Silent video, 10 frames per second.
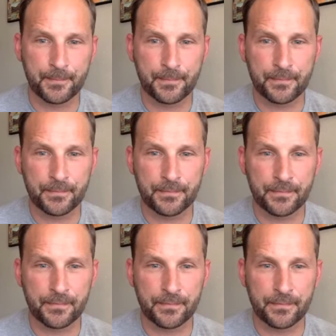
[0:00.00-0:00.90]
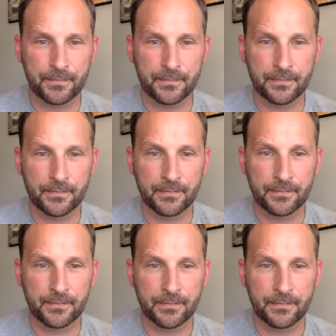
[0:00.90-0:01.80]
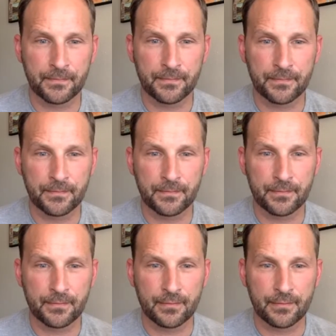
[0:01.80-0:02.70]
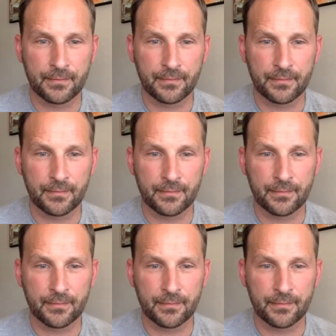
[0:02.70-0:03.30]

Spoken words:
(silent)